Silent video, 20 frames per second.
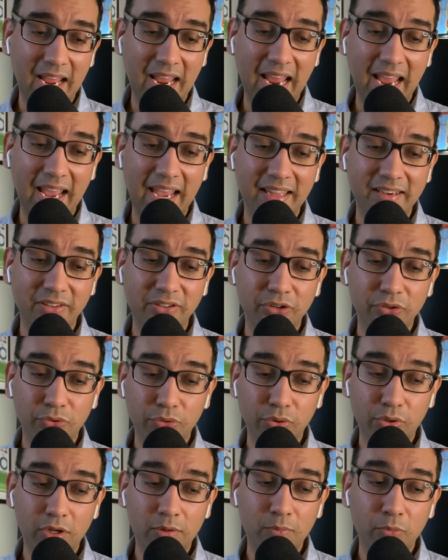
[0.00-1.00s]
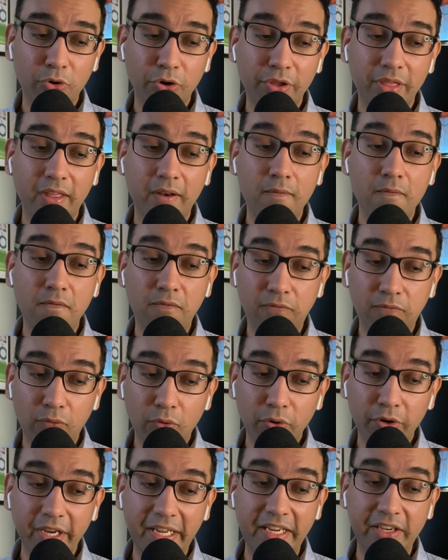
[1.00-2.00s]
and control more than
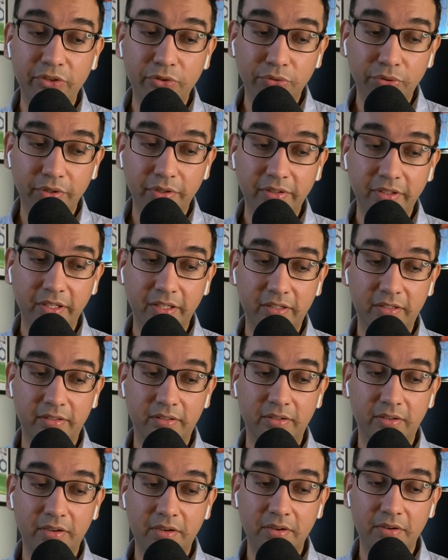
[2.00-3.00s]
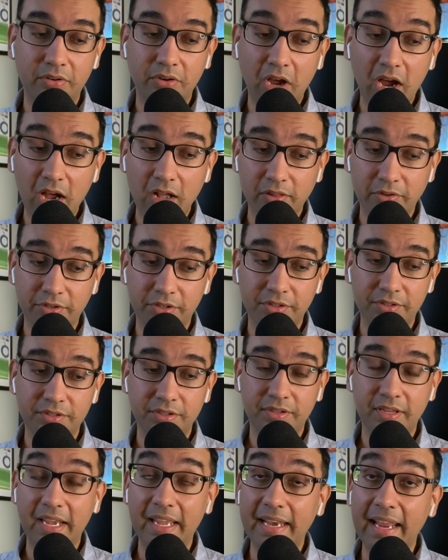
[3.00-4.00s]
forty trillion
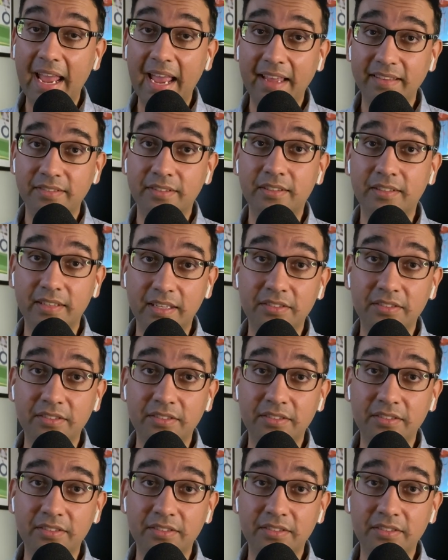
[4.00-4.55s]
dollars in assets.